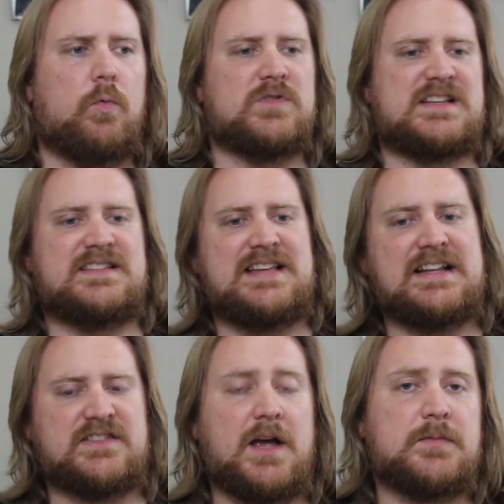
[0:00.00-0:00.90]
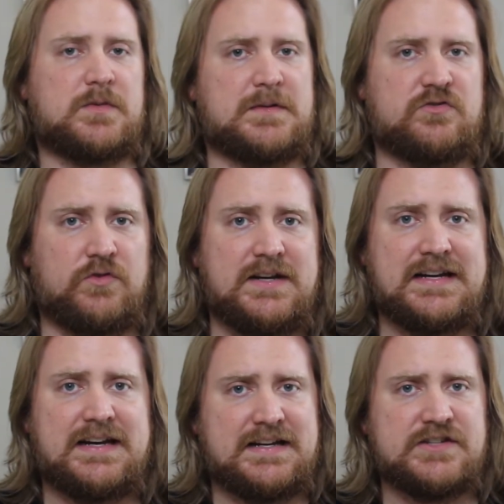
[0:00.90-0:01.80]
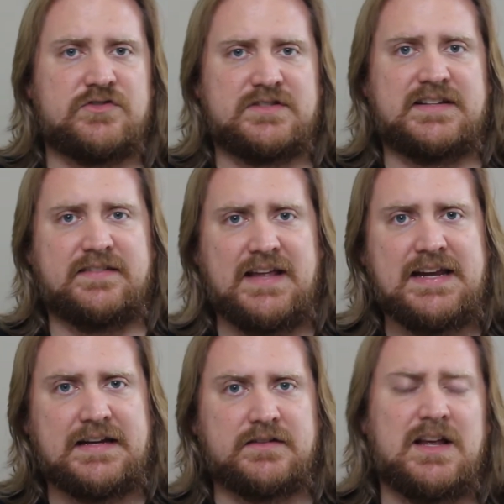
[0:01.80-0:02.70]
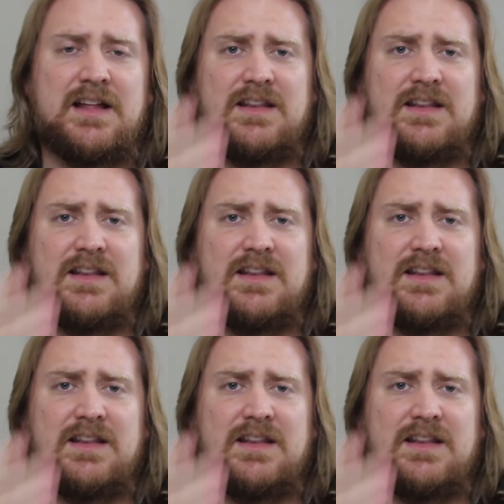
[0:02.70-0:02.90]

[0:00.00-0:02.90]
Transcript: was it sets up some intriguing and interesting things.